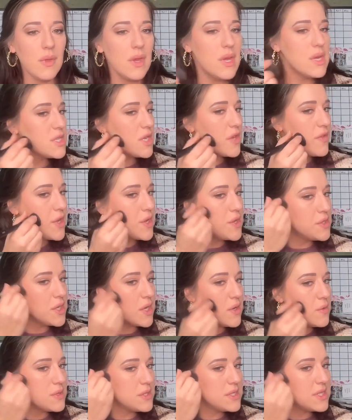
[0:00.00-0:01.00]
so that you
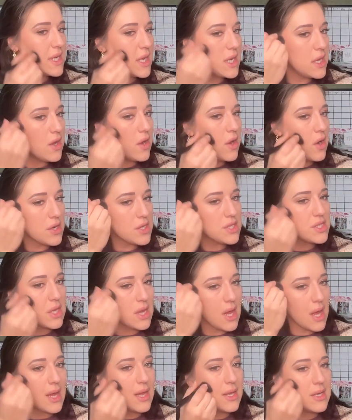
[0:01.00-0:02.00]
don't see any harsh
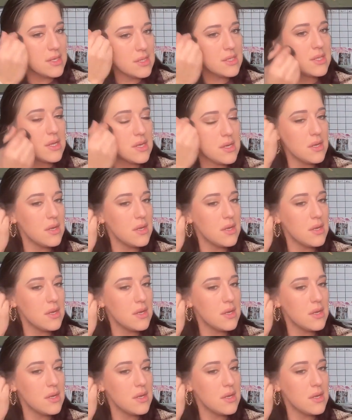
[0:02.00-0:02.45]
lines.